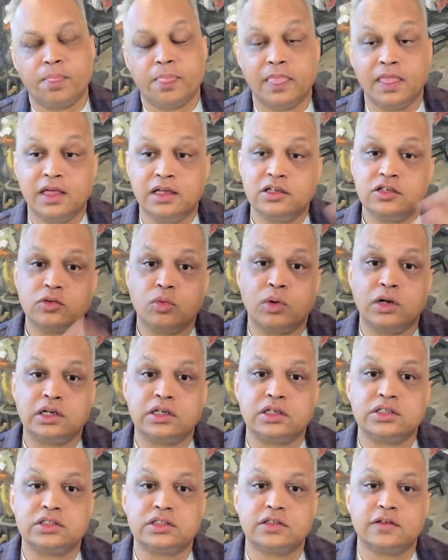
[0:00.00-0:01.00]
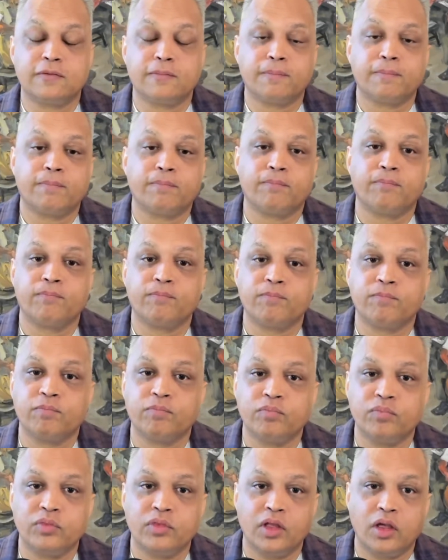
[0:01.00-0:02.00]
into oneness,
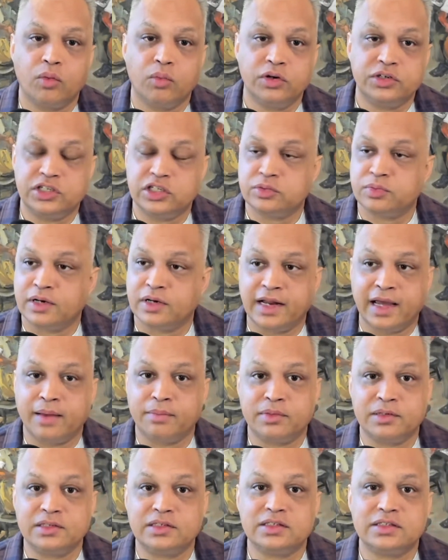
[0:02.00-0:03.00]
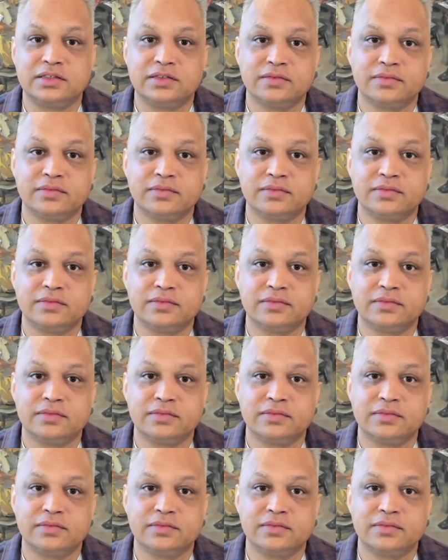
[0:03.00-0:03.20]
which is what happens.